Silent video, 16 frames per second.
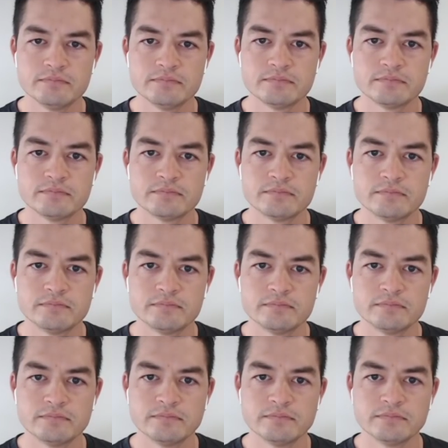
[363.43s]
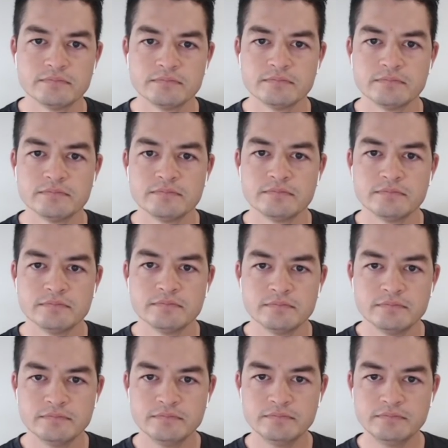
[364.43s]

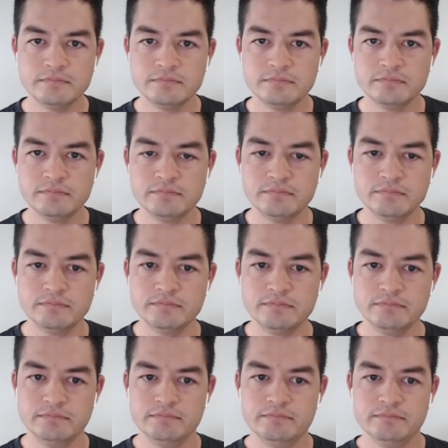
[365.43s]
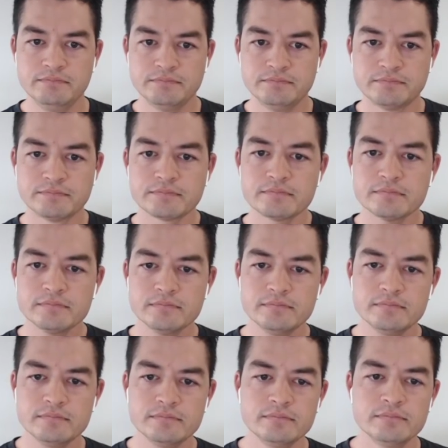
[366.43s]

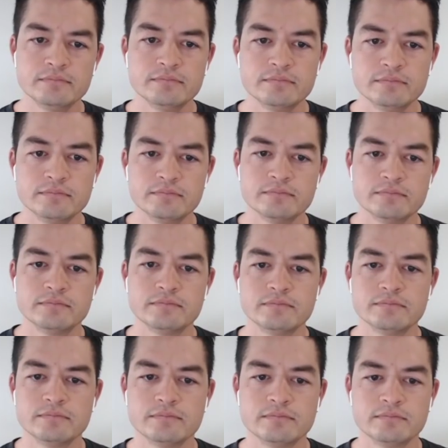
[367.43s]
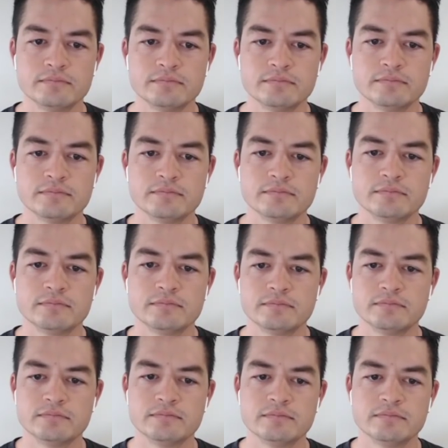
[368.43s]

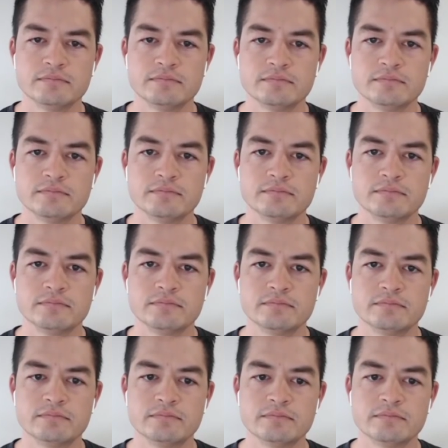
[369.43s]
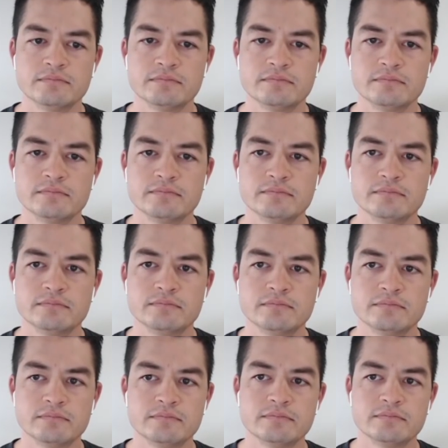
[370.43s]
[no speech]